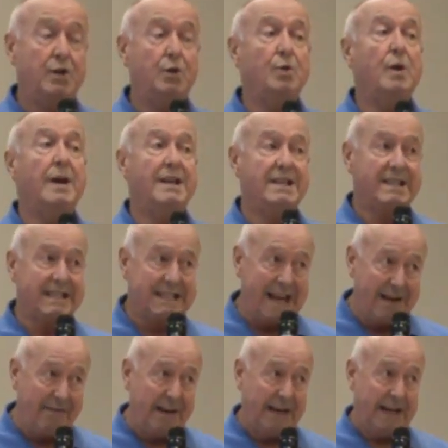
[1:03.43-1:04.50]
to
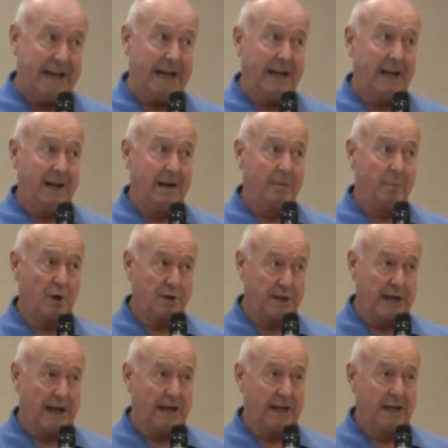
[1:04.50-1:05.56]

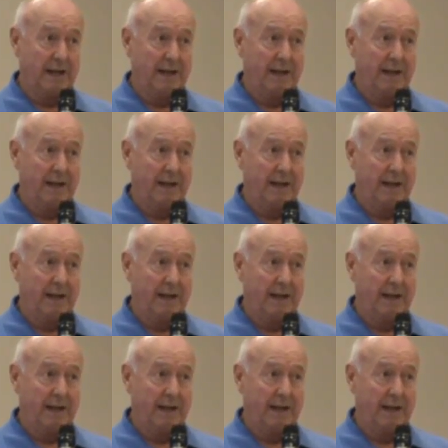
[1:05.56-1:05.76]
70%.